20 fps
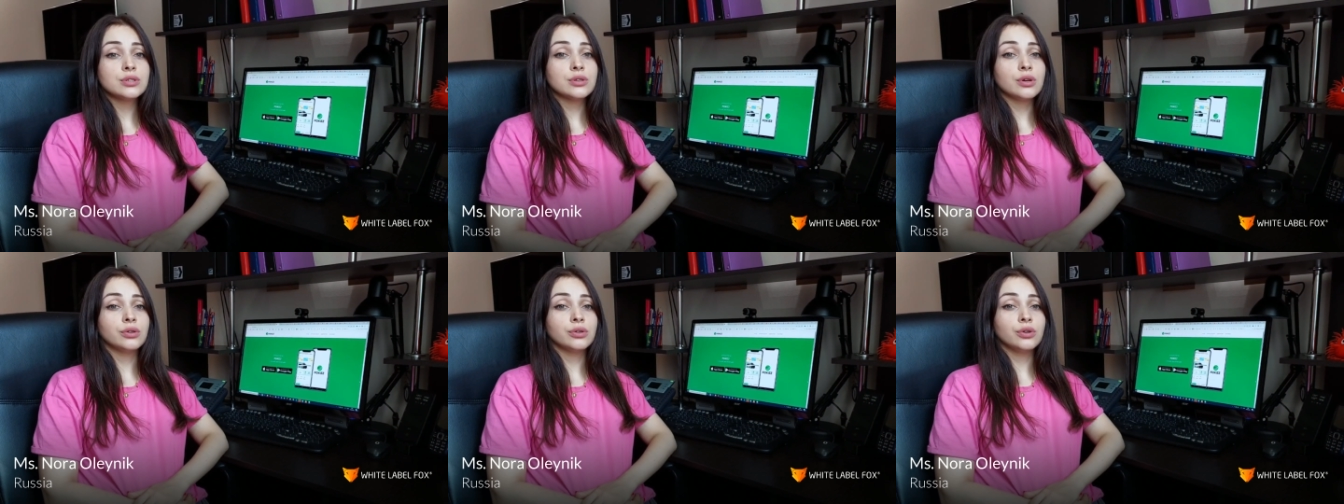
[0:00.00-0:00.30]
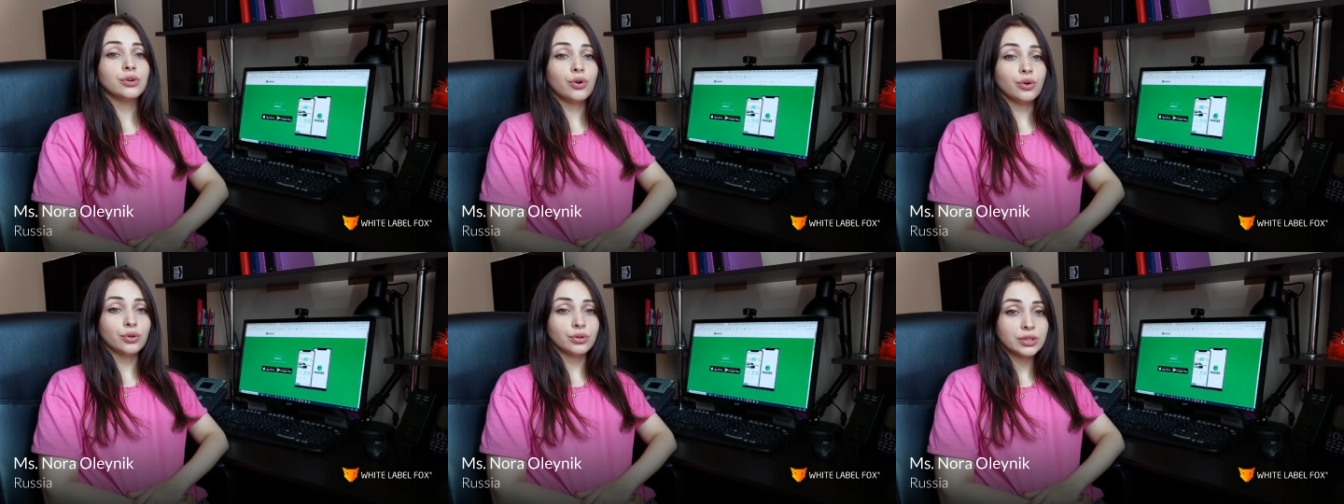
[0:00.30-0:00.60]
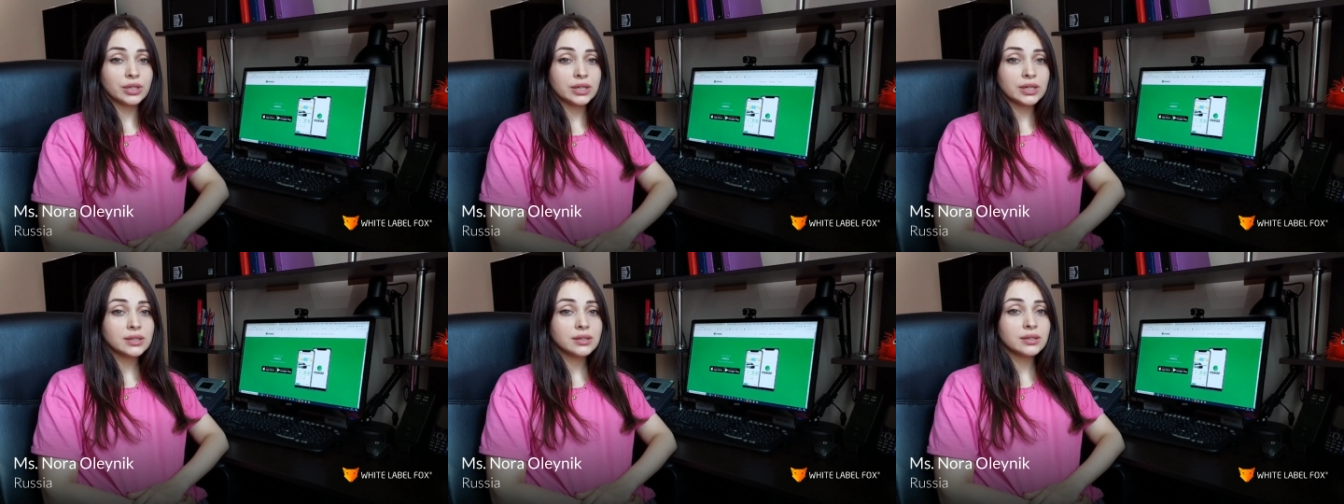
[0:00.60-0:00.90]
on
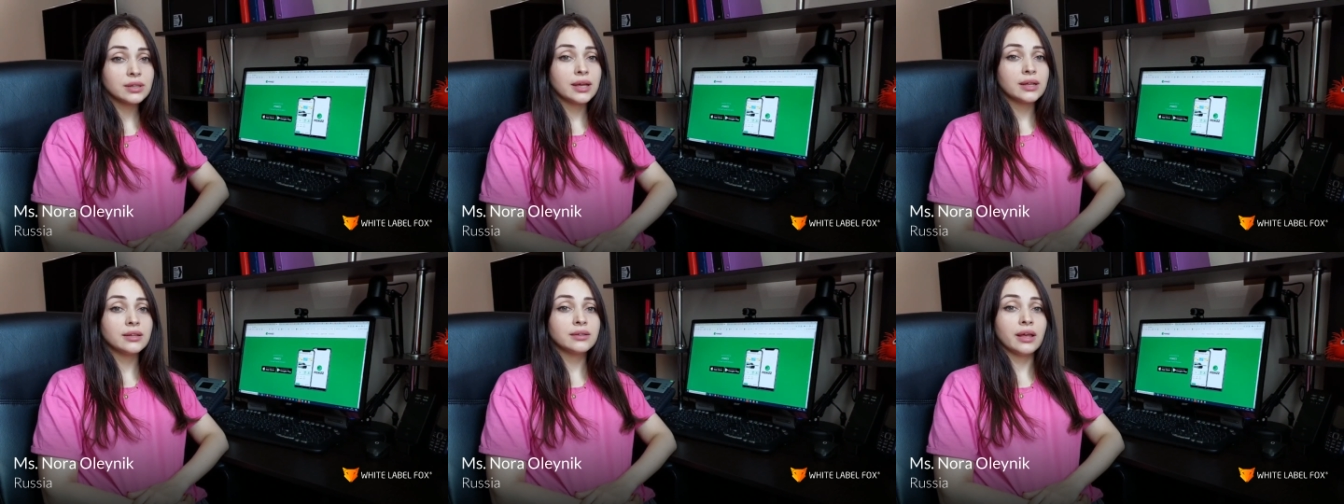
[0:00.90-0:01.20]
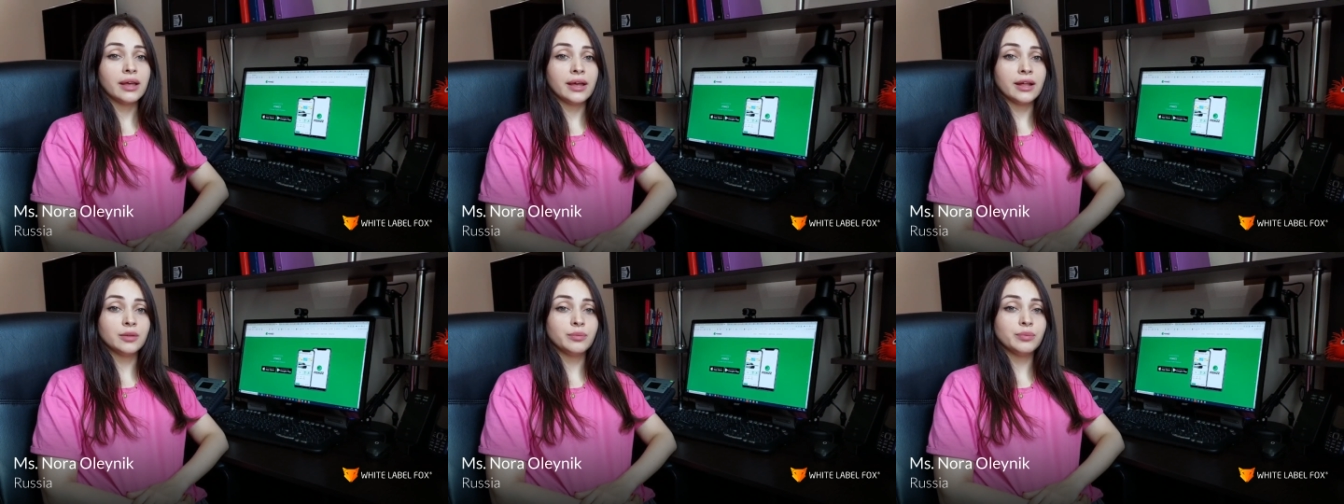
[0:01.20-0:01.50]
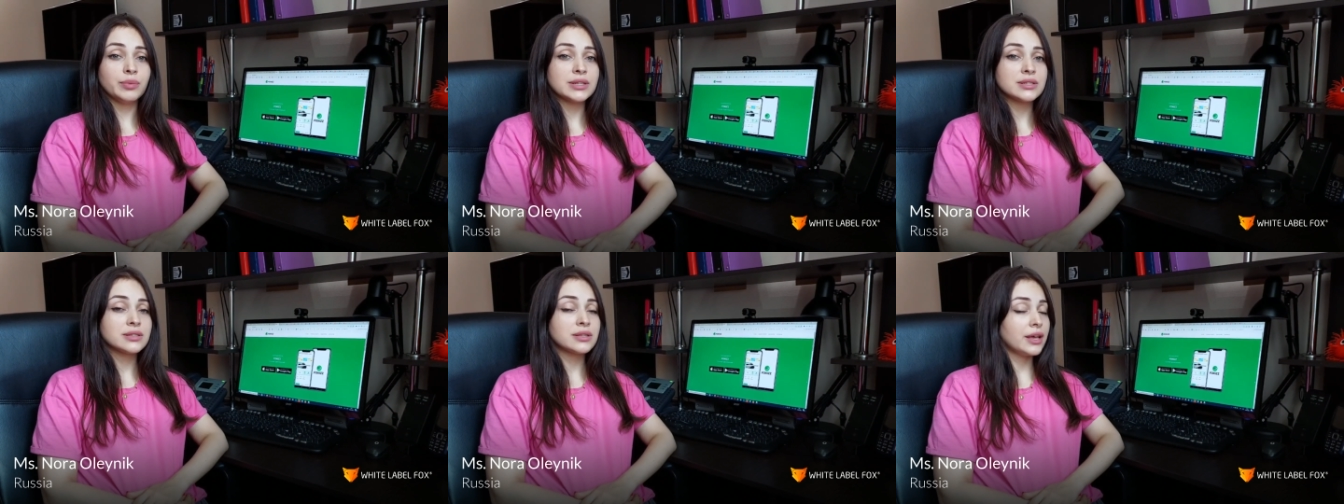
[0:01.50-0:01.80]
contact and help
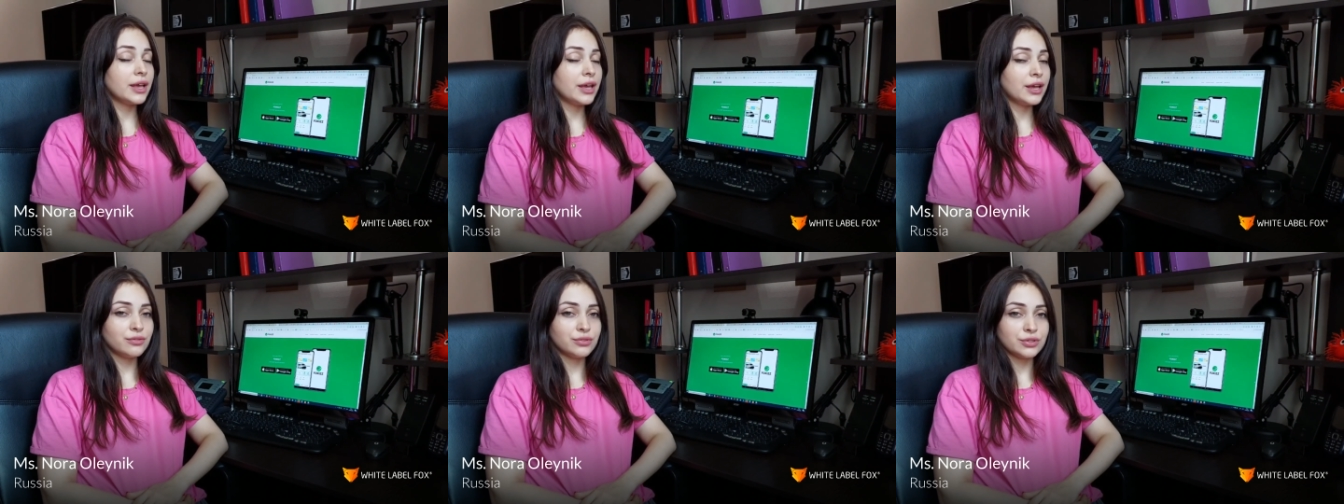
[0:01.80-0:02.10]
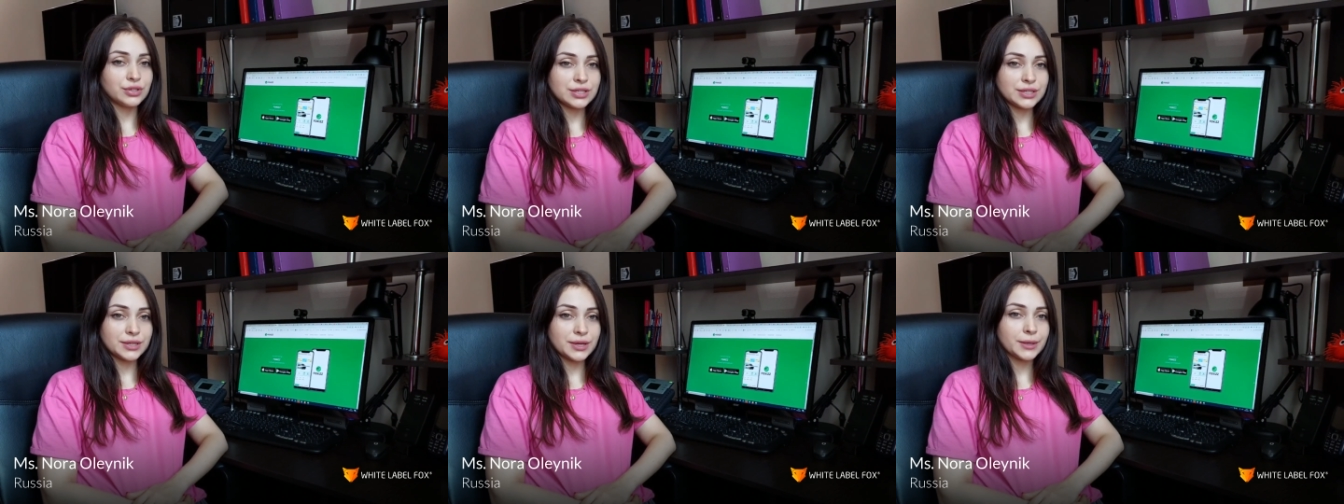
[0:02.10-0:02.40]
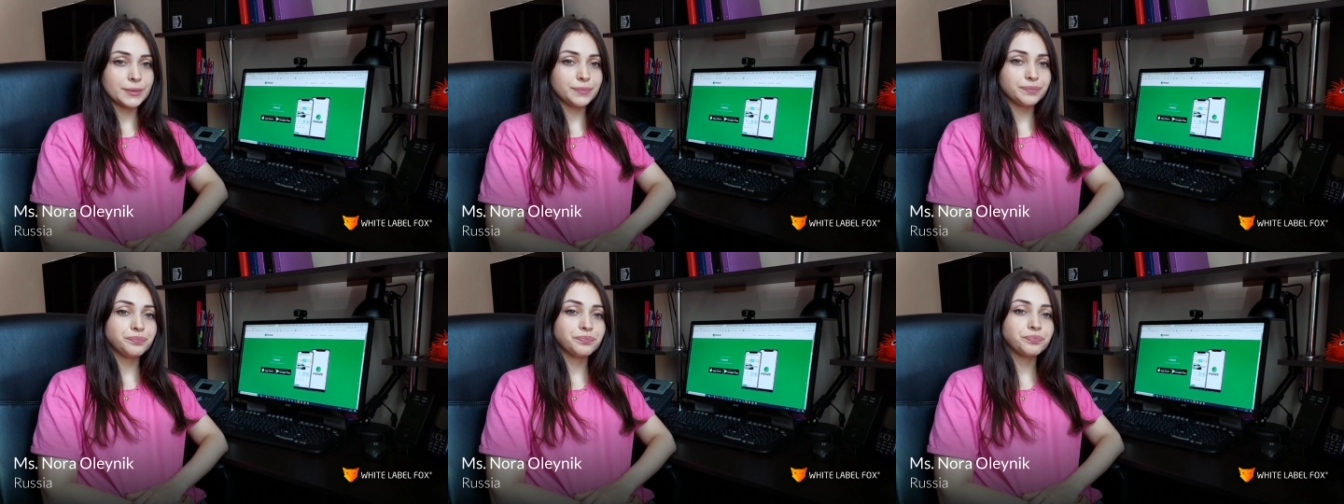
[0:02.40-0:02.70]
us every
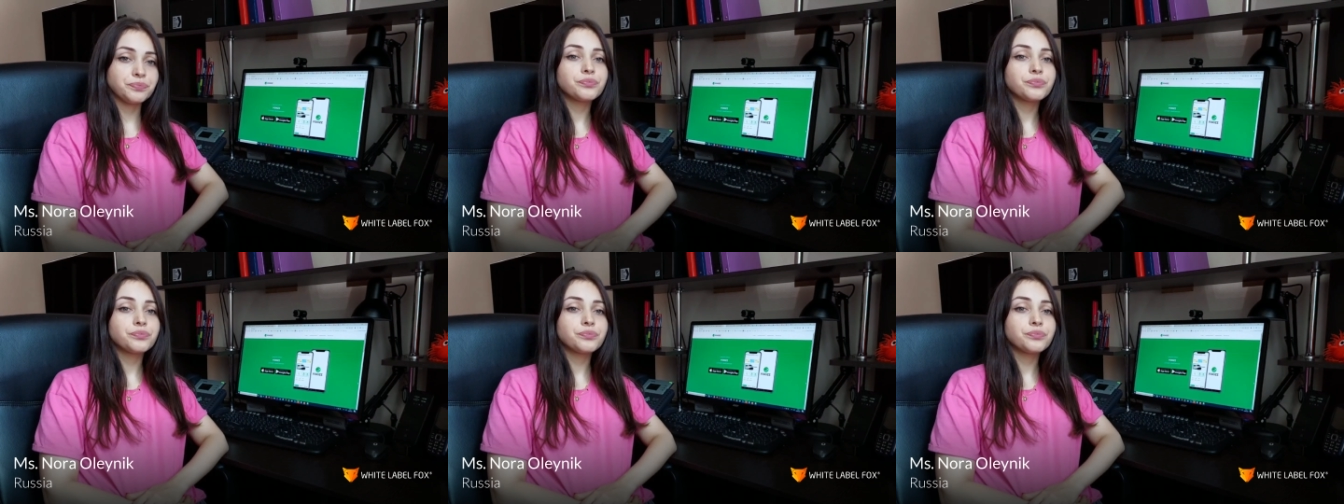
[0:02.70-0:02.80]
time.